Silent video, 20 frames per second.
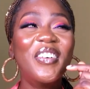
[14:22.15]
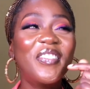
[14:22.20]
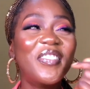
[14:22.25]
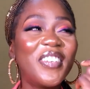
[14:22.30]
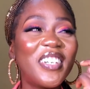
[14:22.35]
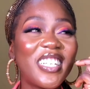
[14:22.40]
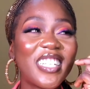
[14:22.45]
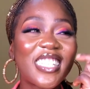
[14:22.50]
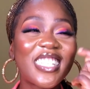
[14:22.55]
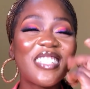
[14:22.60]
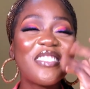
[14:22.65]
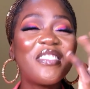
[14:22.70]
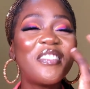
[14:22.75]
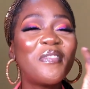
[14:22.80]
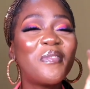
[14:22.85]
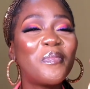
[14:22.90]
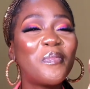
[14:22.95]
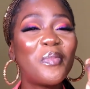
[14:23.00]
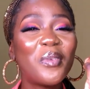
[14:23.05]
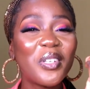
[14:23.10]
But
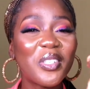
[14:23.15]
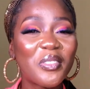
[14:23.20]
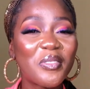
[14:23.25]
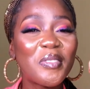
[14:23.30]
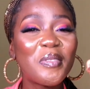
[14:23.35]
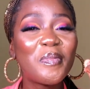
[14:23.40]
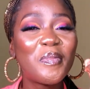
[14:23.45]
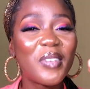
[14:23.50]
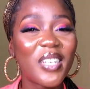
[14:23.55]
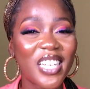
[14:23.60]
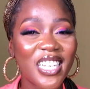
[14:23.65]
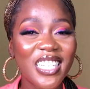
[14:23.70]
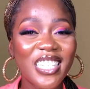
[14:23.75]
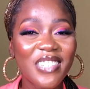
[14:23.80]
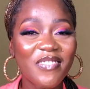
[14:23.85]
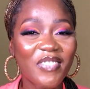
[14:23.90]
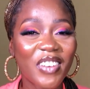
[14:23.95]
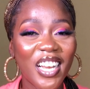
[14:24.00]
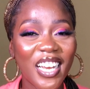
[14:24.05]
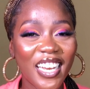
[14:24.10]
bursary
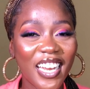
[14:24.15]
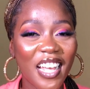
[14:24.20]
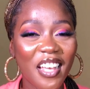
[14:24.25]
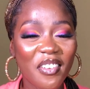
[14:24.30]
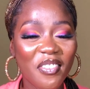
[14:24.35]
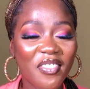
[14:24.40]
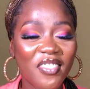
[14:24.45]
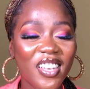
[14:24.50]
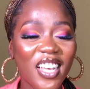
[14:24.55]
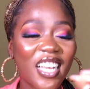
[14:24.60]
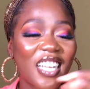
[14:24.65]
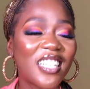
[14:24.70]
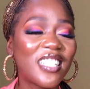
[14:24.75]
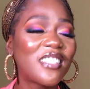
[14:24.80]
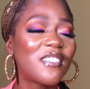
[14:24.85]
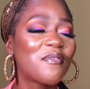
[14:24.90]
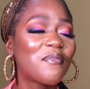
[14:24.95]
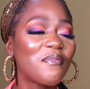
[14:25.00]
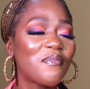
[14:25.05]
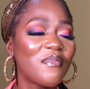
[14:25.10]
blessed my life, guys.
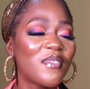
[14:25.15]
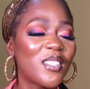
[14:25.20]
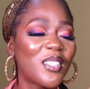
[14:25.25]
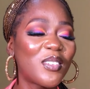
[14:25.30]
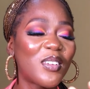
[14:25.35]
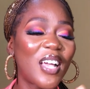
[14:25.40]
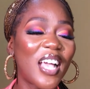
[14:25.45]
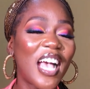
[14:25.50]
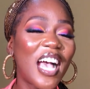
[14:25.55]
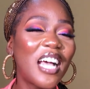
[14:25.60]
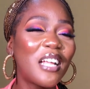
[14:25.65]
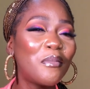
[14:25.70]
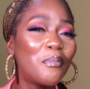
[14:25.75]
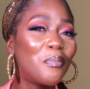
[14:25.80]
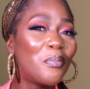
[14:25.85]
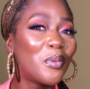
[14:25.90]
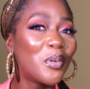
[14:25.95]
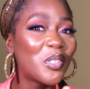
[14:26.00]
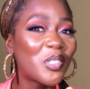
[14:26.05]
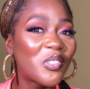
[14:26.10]
So I had
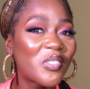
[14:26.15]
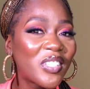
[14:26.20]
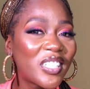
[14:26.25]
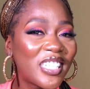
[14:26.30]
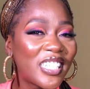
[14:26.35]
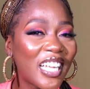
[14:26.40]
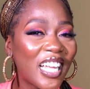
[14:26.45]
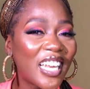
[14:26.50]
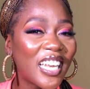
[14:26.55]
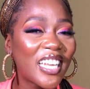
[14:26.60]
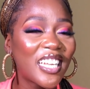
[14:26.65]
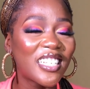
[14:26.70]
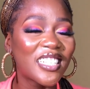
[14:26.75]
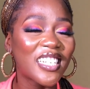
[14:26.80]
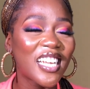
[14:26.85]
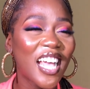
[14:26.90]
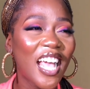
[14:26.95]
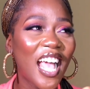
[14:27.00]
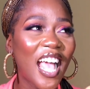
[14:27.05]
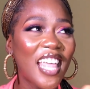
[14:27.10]
bursary then.
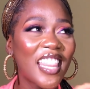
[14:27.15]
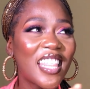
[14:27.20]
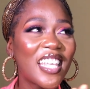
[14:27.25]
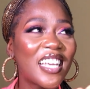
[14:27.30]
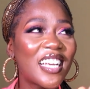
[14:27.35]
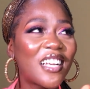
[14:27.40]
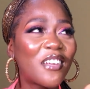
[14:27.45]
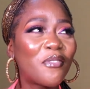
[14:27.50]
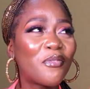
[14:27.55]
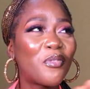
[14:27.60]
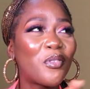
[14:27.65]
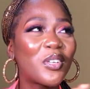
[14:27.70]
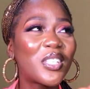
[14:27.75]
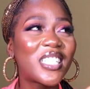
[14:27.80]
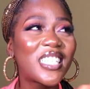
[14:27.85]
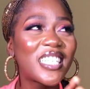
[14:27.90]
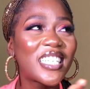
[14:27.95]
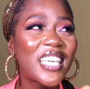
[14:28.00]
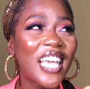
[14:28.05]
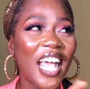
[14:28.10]
I think
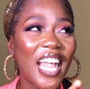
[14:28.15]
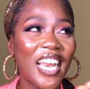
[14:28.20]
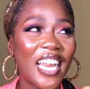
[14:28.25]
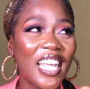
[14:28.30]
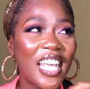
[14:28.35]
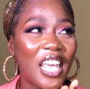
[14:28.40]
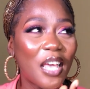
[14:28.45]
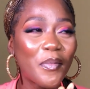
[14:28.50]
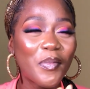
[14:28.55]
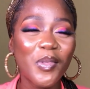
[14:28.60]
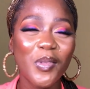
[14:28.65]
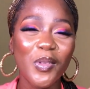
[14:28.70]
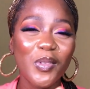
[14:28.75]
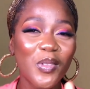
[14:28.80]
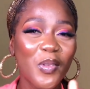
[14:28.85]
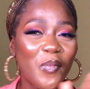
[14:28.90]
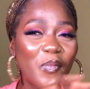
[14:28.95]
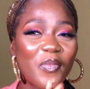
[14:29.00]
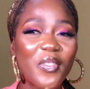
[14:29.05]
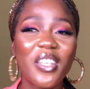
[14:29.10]
40K I kept or
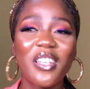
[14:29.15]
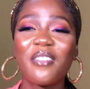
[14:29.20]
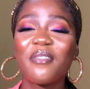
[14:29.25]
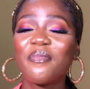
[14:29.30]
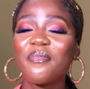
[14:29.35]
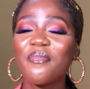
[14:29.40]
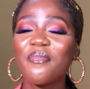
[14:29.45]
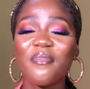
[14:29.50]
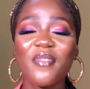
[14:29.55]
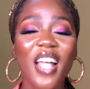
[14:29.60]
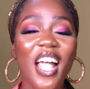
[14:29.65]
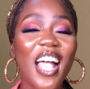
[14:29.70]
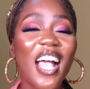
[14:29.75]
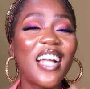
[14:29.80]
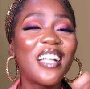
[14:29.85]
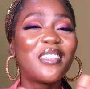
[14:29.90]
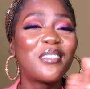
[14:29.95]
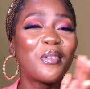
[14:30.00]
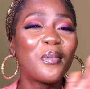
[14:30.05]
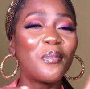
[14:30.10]
something. I
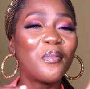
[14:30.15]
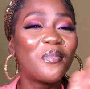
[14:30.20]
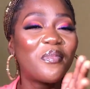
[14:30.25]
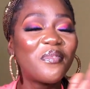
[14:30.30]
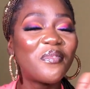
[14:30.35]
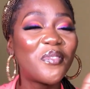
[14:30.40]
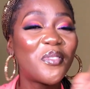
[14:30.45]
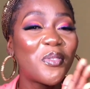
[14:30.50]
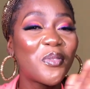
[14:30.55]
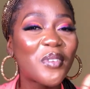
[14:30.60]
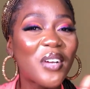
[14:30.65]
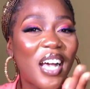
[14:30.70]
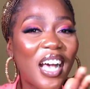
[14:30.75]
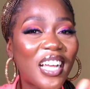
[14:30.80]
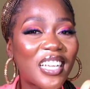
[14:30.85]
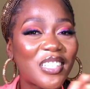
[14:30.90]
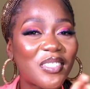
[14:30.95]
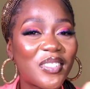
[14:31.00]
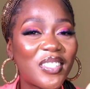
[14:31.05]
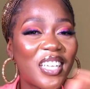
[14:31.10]
had some few
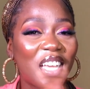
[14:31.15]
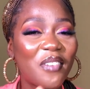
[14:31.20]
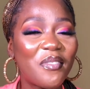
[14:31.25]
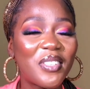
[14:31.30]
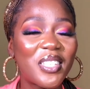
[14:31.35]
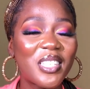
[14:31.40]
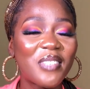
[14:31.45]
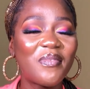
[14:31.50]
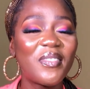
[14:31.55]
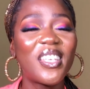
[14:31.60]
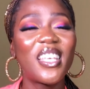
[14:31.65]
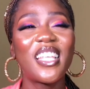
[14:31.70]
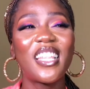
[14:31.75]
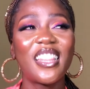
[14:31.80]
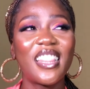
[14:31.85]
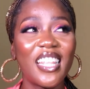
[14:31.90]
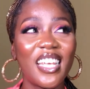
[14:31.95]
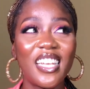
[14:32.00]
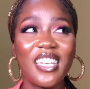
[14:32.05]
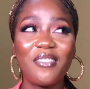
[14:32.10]
cash there
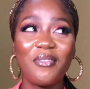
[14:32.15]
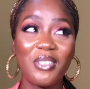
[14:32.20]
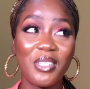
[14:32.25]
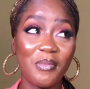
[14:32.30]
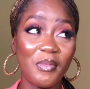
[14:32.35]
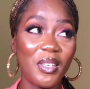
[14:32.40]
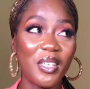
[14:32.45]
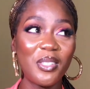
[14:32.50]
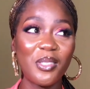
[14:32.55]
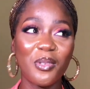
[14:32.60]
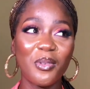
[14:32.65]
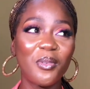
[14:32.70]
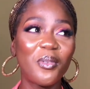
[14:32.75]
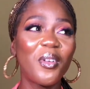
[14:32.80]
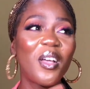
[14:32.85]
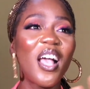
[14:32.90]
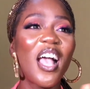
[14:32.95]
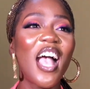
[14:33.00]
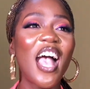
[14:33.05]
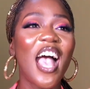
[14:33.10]
with me. So
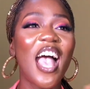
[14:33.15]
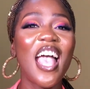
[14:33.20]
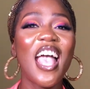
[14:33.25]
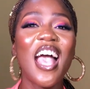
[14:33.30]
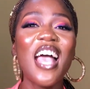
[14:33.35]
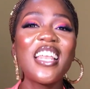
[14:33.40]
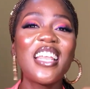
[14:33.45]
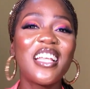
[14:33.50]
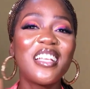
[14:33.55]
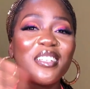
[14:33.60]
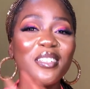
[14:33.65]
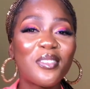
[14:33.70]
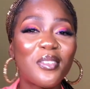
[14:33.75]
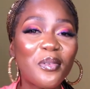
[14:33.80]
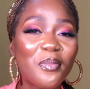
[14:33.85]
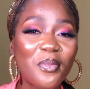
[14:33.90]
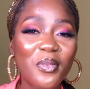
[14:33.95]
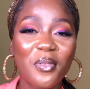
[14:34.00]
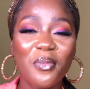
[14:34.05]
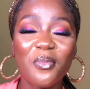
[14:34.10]
I added it
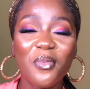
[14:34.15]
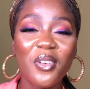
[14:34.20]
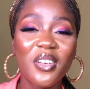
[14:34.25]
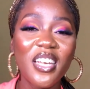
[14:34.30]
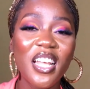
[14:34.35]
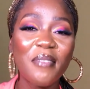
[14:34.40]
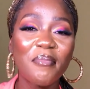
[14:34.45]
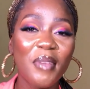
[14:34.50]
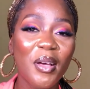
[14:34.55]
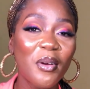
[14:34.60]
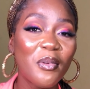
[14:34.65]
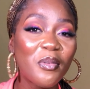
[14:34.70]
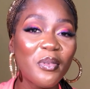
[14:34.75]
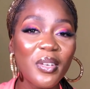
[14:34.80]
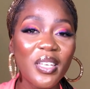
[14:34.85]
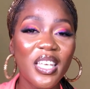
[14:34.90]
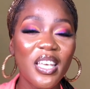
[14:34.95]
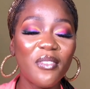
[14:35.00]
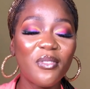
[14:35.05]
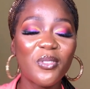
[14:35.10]
up with one that my uncle
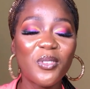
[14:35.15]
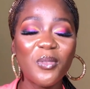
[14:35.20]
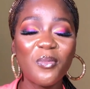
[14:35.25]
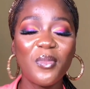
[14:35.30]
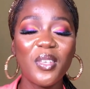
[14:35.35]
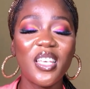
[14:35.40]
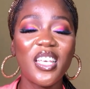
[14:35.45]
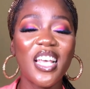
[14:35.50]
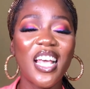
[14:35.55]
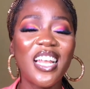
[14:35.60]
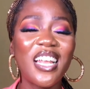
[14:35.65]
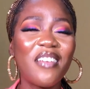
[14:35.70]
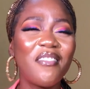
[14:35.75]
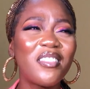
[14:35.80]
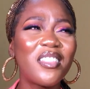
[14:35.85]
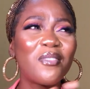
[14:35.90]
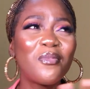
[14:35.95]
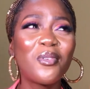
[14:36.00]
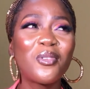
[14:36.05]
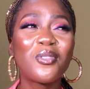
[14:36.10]
gave to me, and
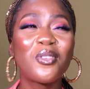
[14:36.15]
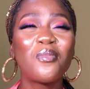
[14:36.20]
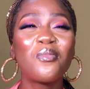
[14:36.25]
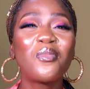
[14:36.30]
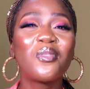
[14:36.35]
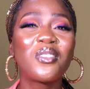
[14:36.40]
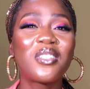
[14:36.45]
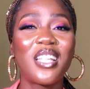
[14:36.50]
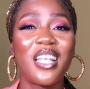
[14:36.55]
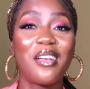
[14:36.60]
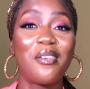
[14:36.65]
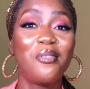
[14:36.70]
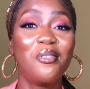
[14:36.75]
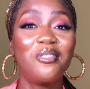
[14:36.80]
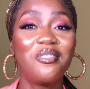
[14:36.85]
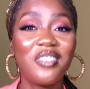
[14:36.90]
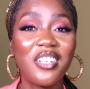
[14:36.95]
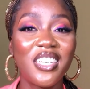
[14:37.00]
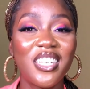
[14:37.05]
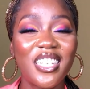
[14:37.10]
everything was almost like
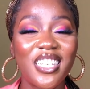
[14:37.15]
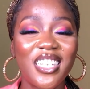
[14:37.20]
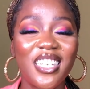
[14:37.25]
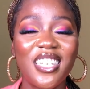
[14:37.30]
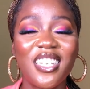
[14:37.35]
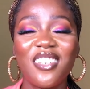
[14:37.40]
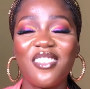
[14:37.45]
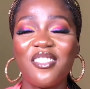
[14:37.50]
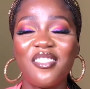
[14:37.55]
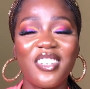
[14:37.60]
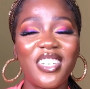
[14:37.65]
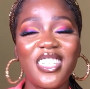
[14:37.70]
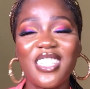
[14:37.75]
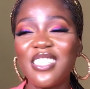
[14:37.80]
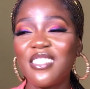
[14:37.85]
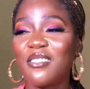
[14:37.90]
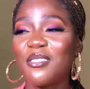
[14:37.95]
100K already.